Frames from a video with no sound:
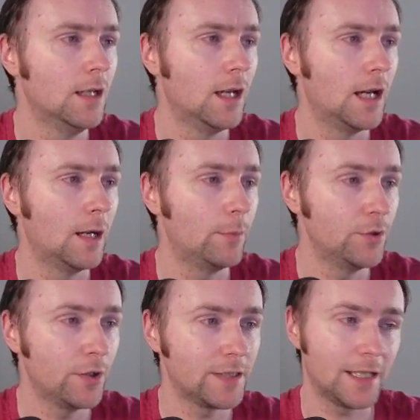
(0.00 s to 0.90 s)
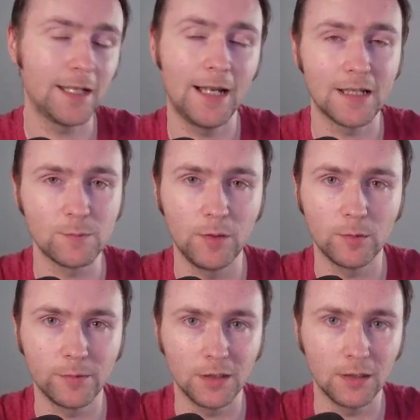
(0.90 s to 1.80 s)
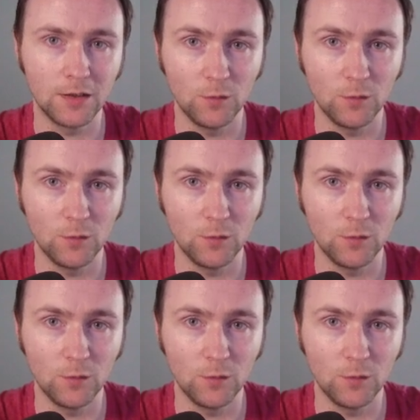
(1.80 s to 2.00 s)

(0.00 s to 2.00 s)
But now that has been updated,